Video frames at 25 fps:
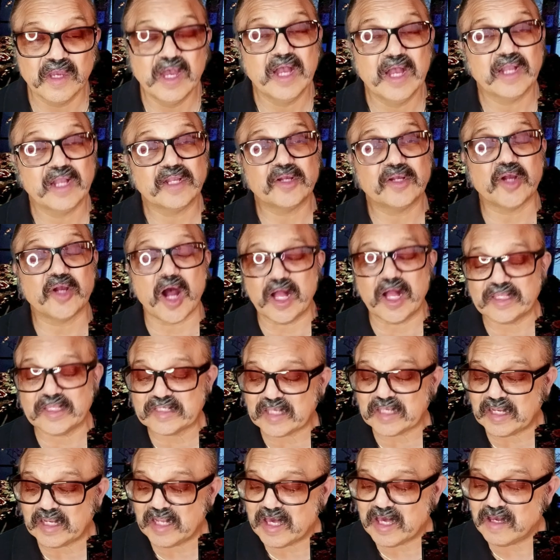
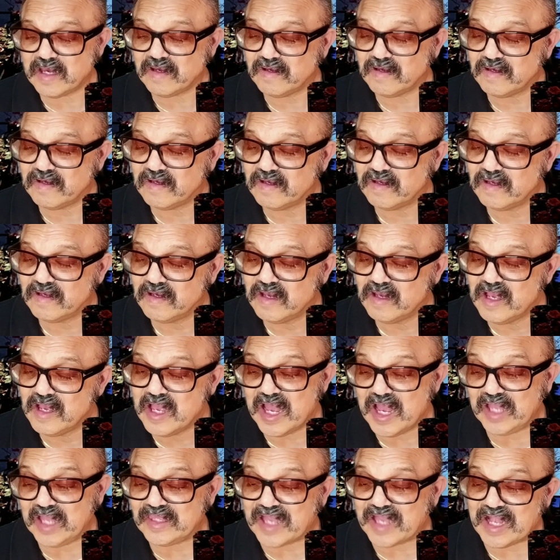Godzilla.
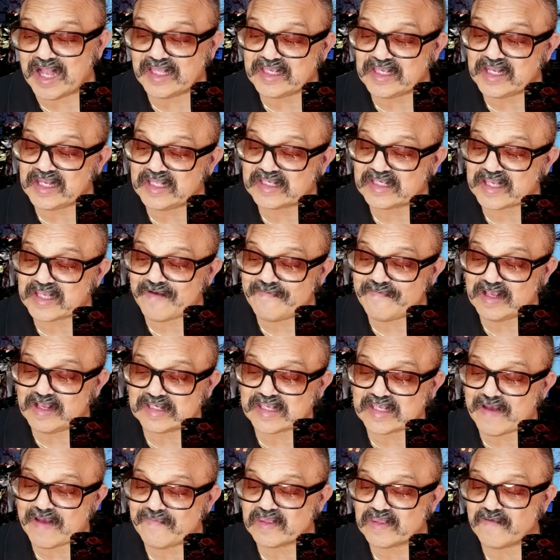In
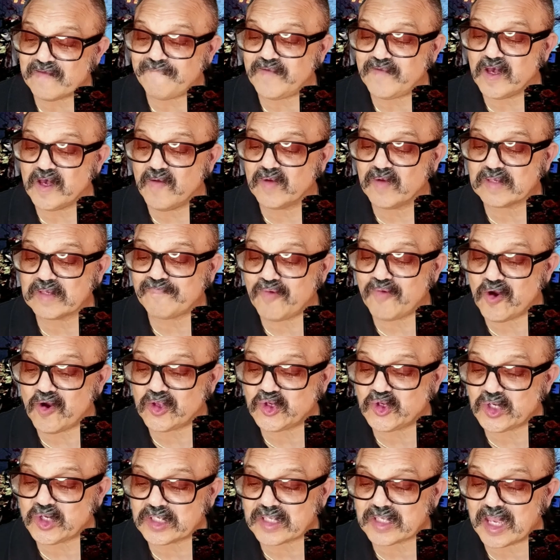1977, the film was
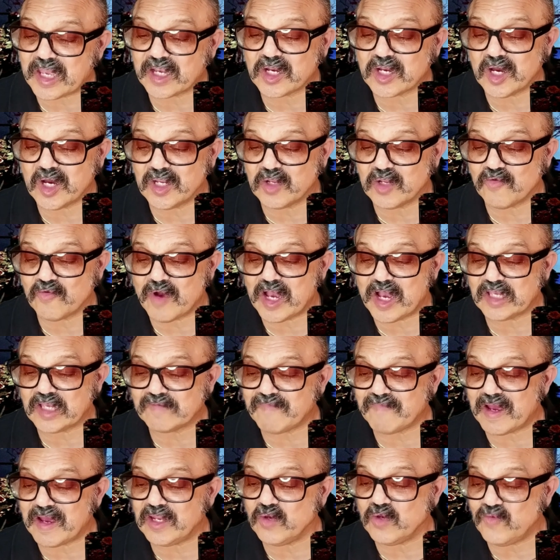purchased and colorized
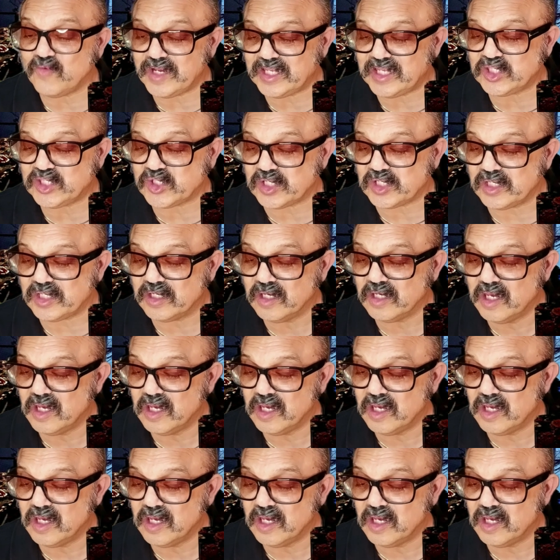by Luigi,